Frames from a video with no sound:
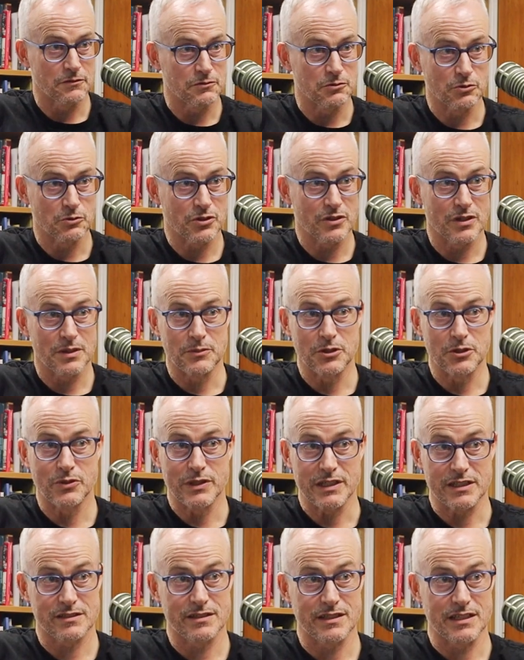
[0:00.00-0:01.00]
have a full-time
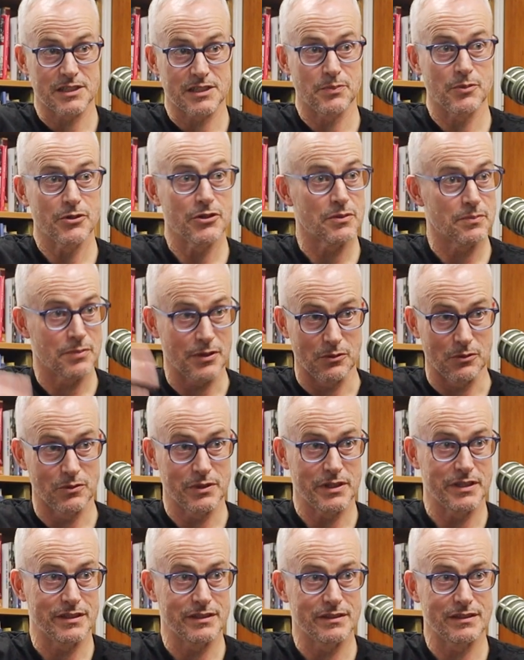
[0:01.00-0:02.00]
UX expert,
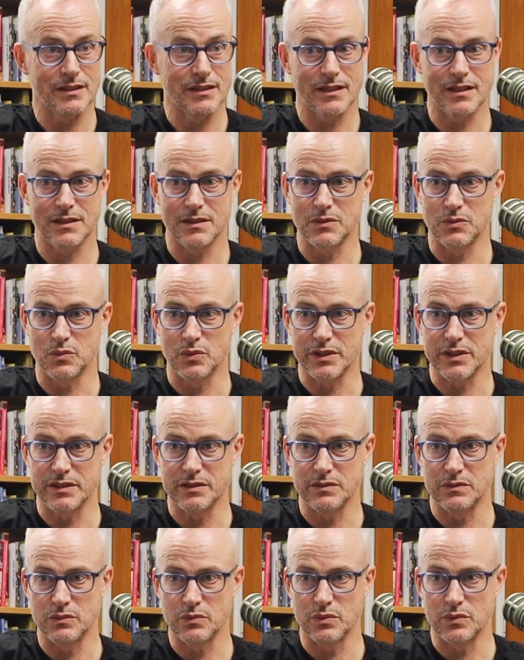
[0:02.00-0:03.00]
but we
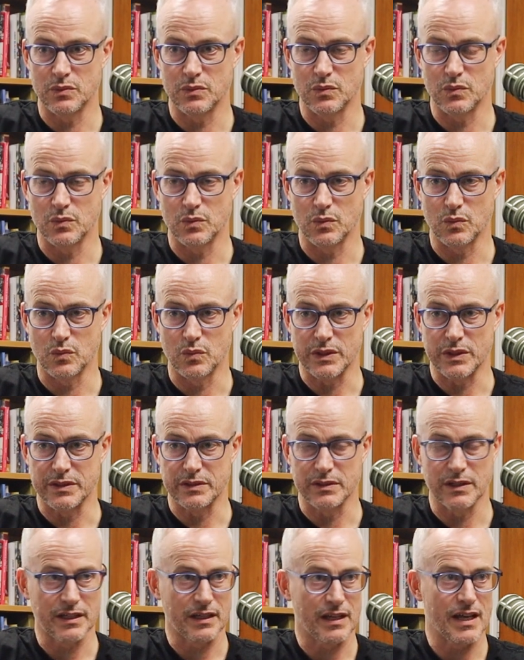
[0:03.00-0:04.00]

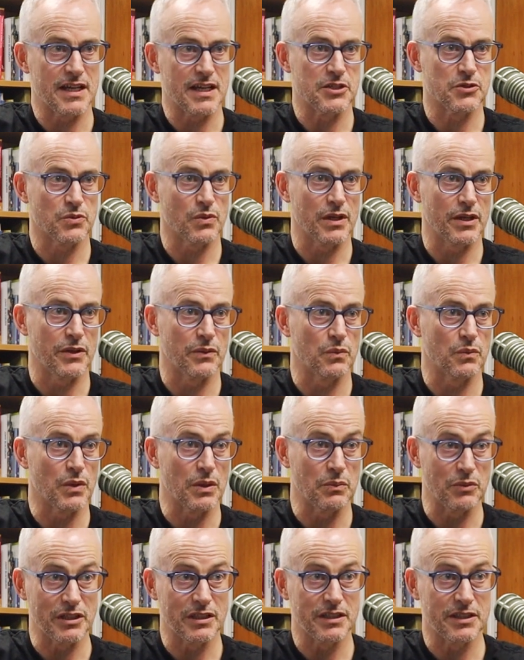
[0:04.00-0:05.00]
engage
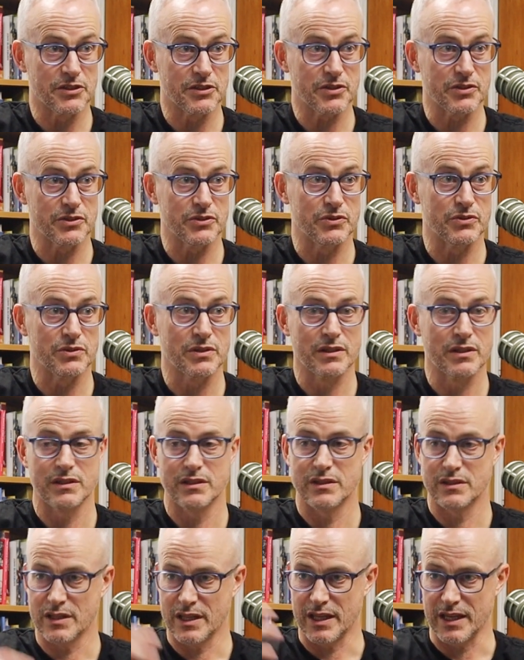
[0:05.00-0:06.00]
one when we need to,
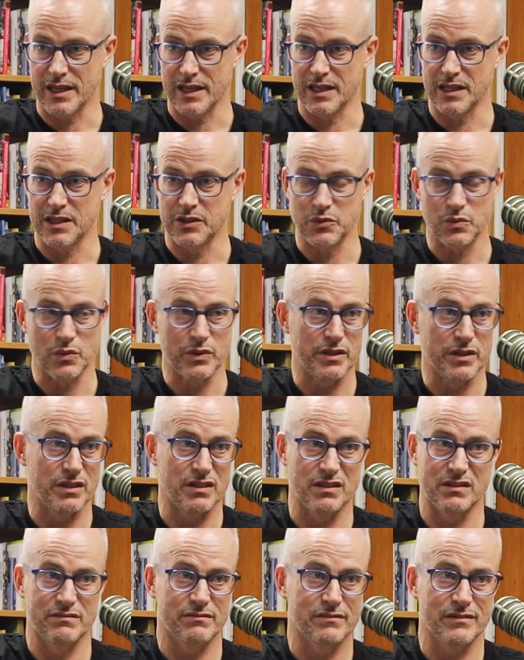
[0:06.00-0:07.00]
and
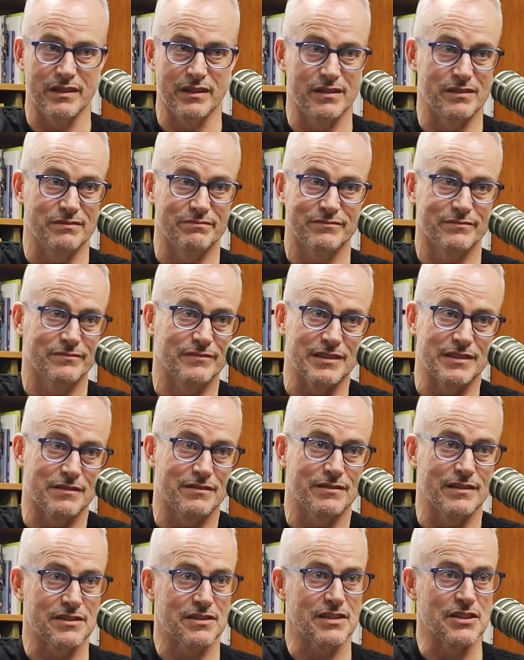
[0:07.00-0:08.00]

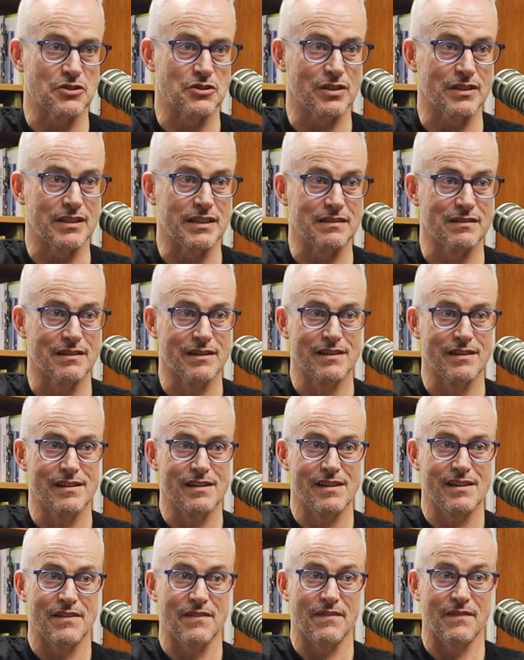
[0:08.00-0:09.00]
it's essentially
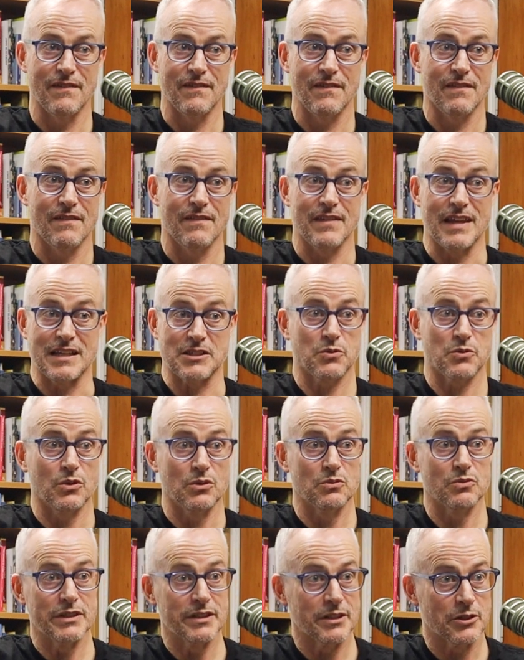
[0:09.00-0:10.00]

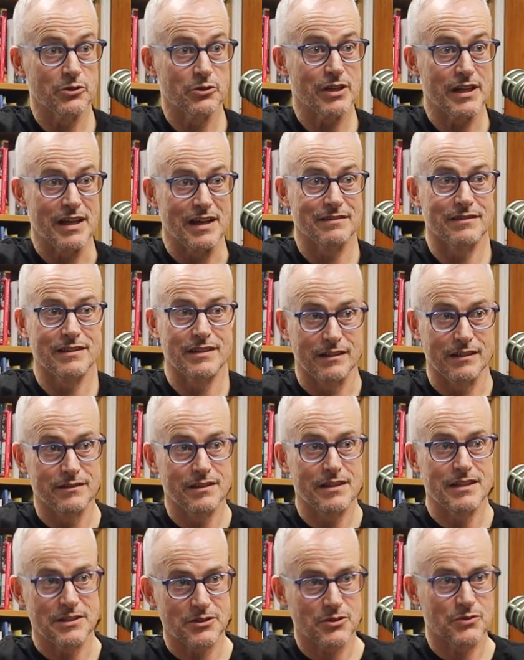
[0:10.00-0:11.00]
that's what we're good at.
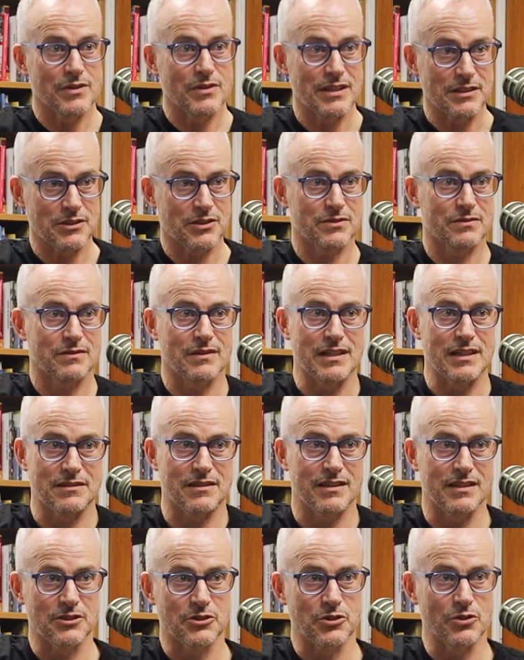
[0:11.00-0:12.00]
That's
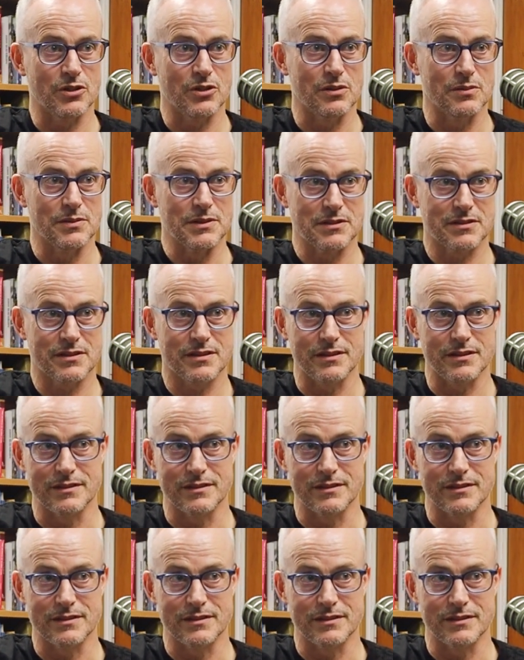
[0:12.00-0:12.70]
our job, is